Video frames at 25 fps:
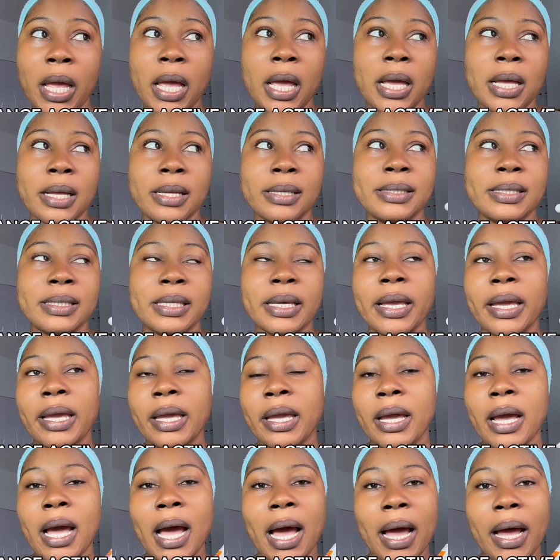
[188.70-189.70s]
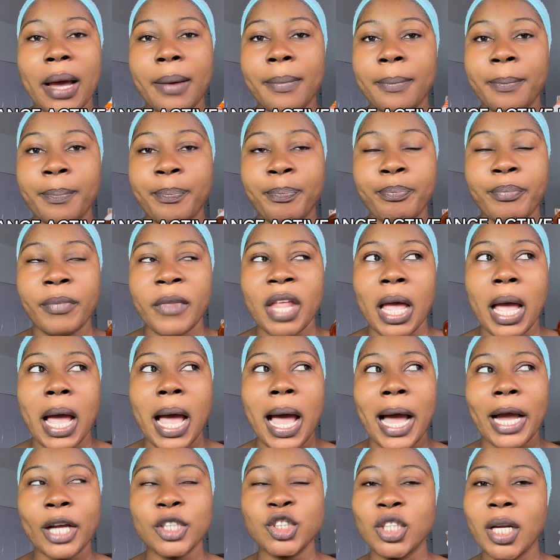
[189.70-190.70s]
See, I'm
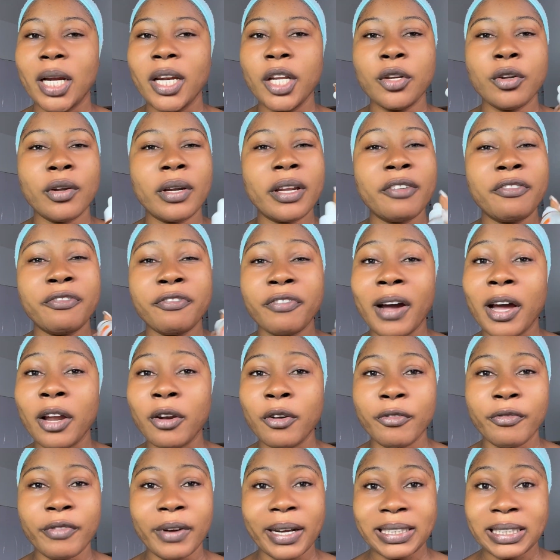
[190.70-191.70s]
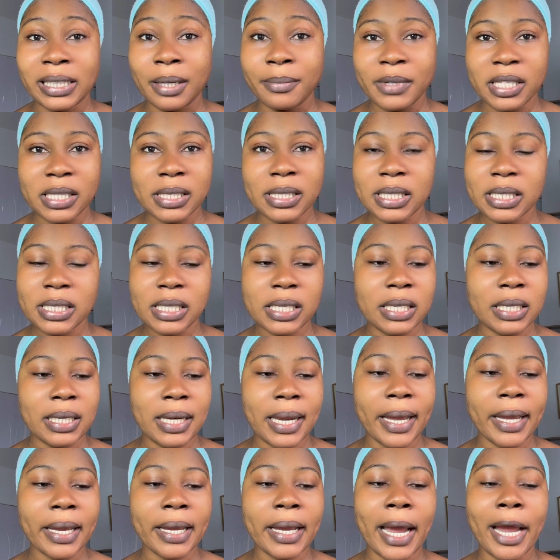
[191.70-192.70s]
actually not a fan of vitamin C.
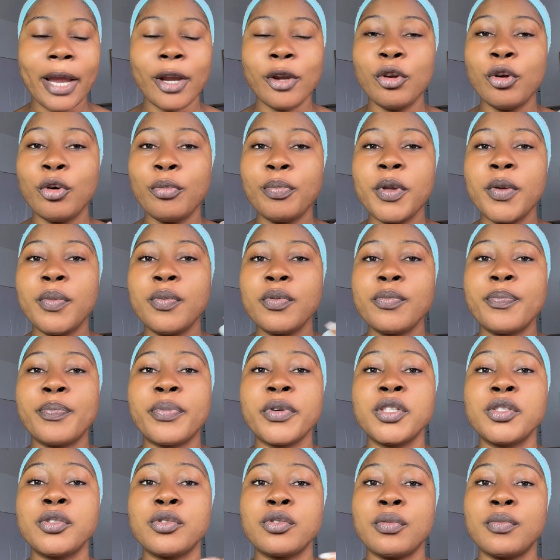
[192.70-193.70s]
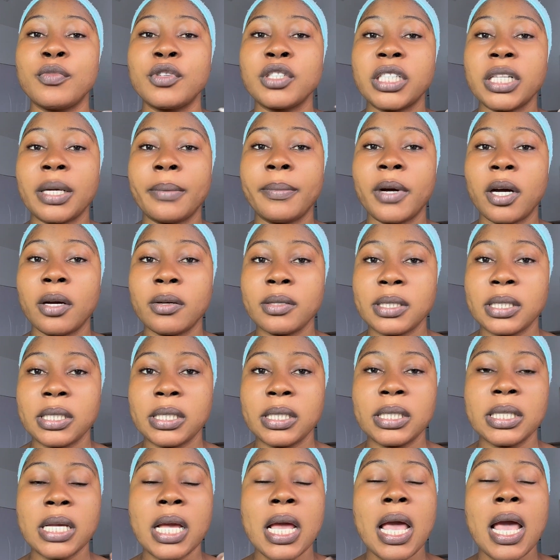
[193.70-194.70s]
Like, I know people preach so much about
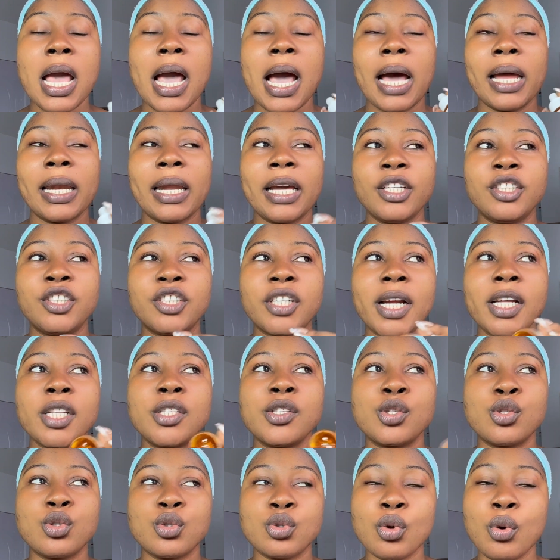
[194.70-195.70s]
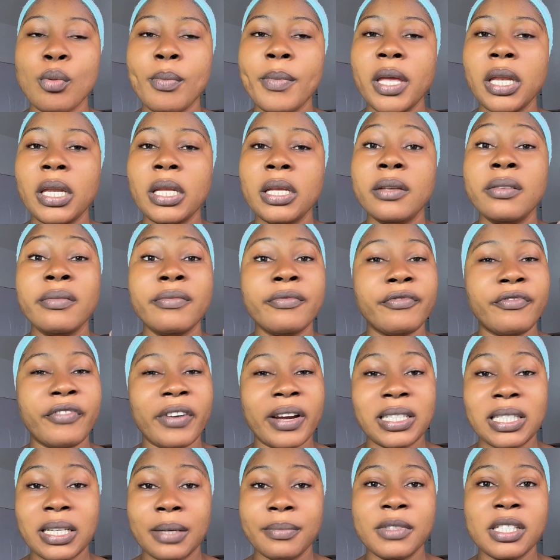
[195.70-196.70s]
it, and I tried so many
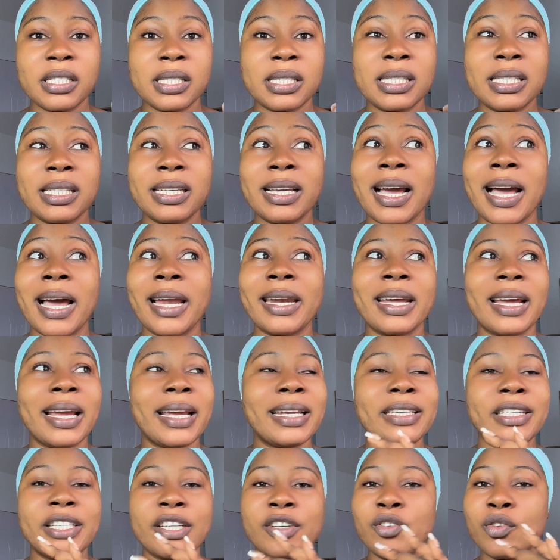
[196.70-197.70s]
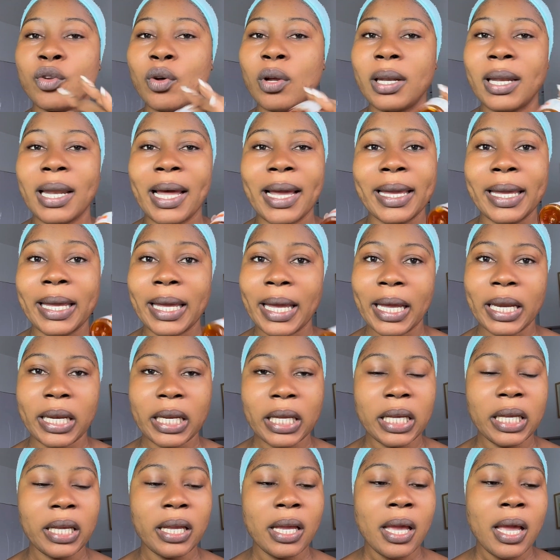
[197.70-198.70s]
vitamin C and I did not like
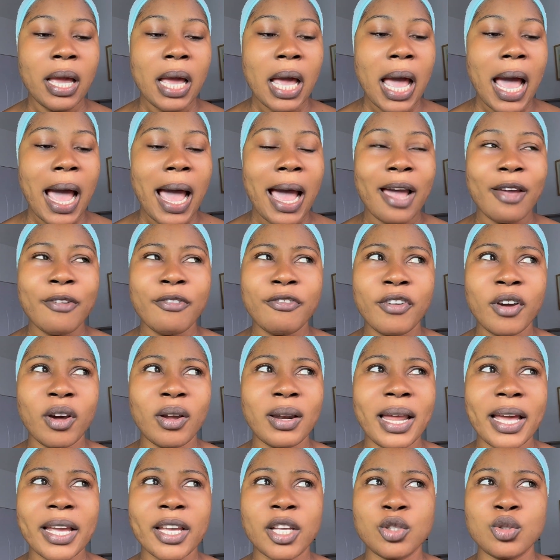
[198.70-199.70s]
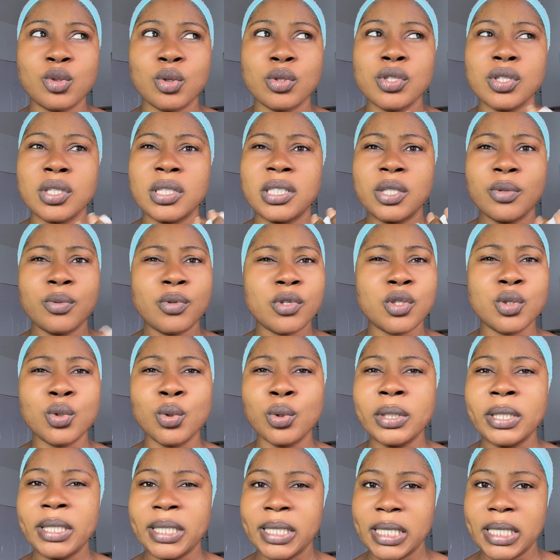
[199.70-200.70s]
any. I felt like there was
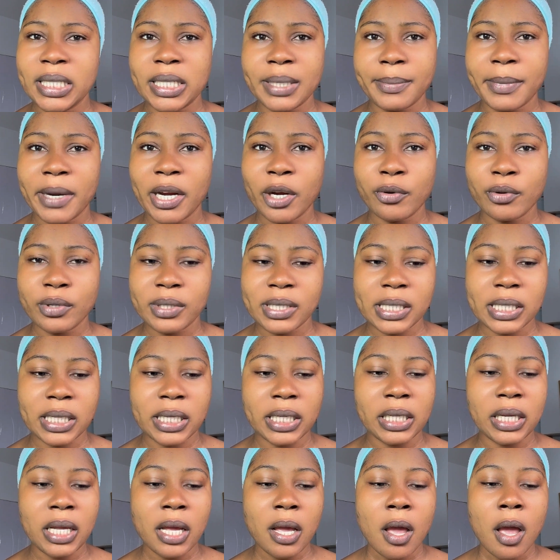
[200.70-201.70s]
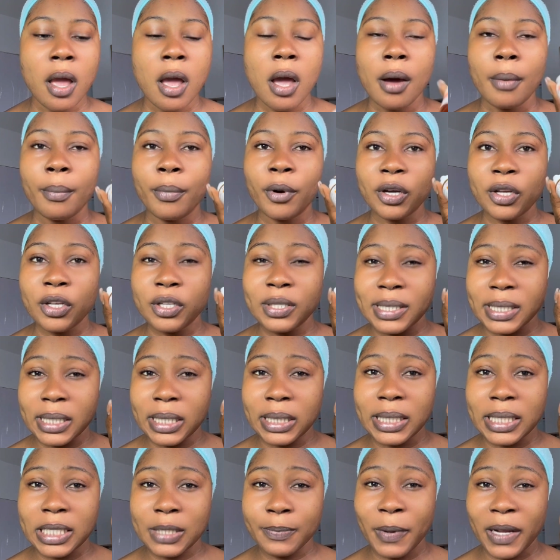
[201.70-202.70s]
no need in my routine. But you see,
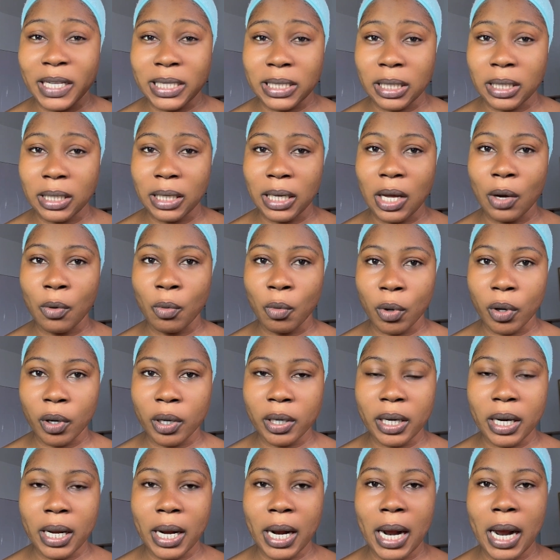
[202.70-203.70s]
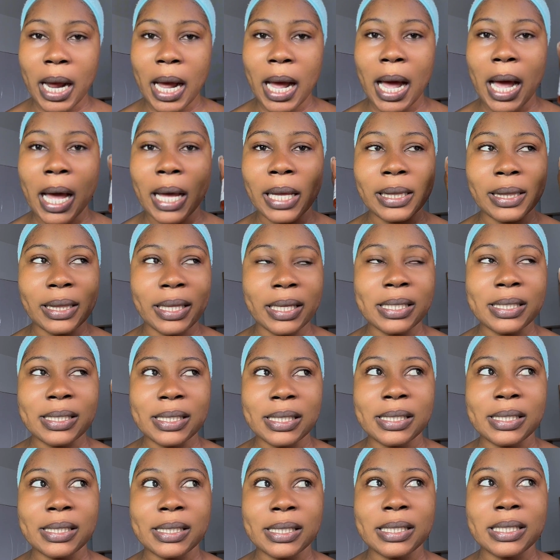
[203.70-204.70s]
this particular one, this
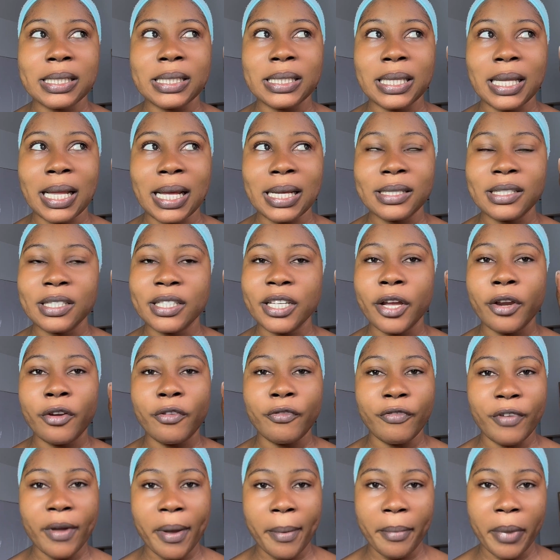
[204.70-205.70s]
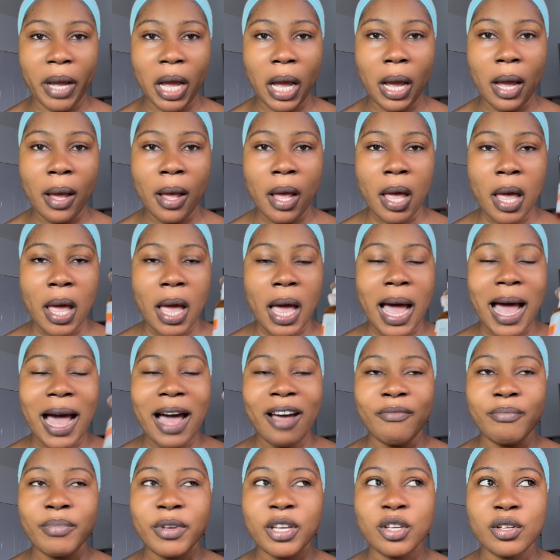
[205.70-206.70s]
is since last year November
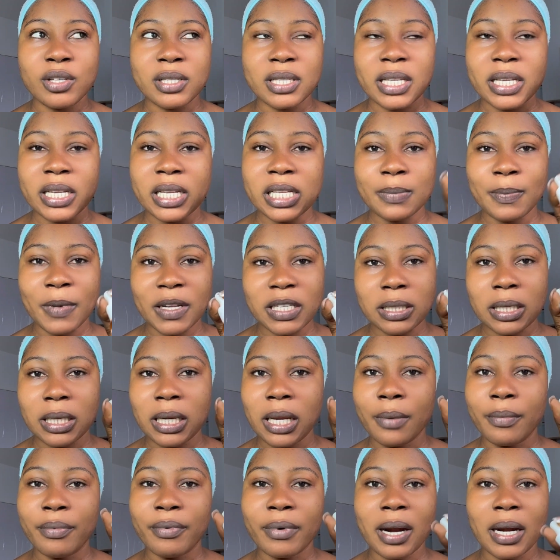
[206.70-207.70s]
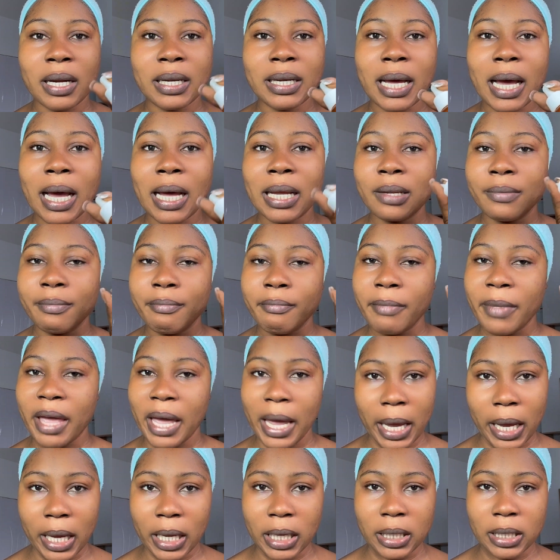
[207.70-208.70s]
I've been using this particular brand, and
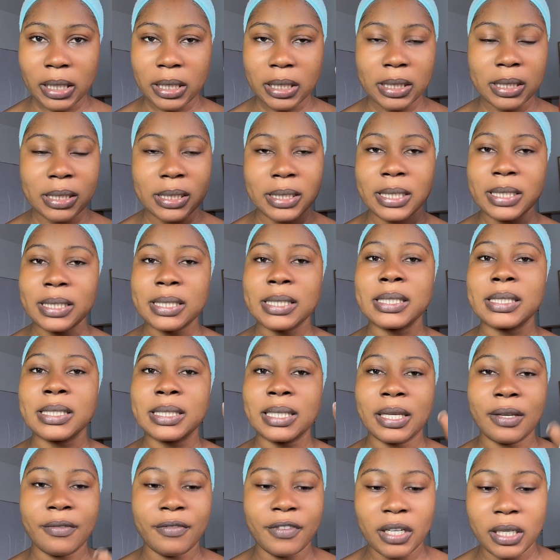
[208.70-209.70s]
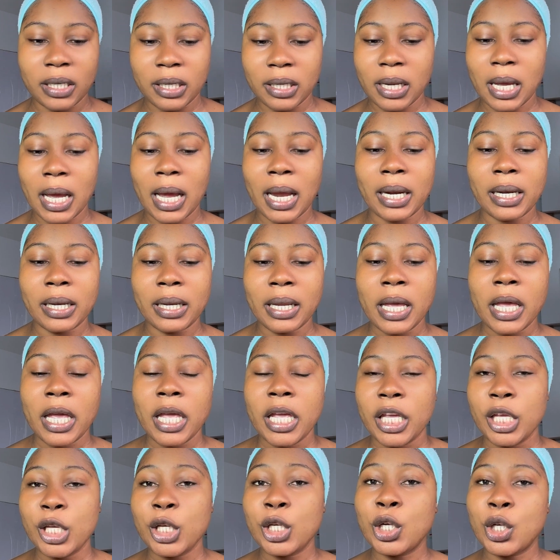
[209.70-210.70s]
man, this is giving, and
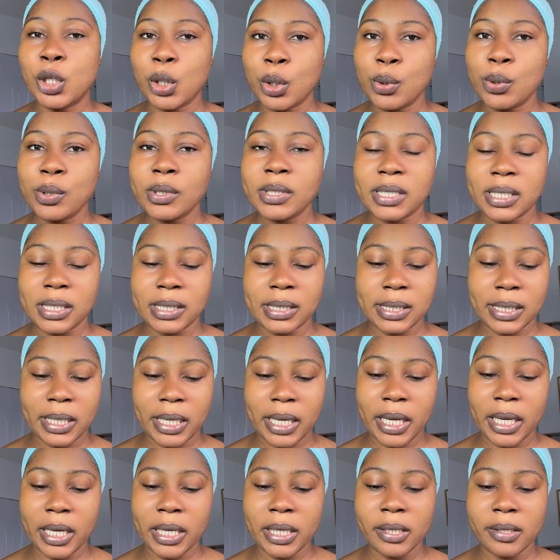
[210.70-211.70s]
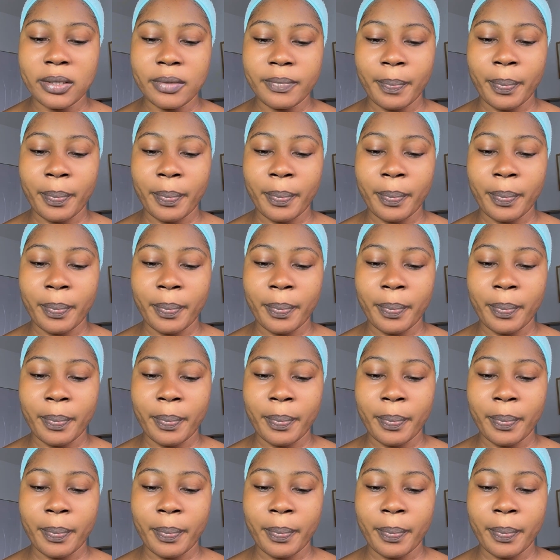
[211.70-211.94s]
it glows the skin.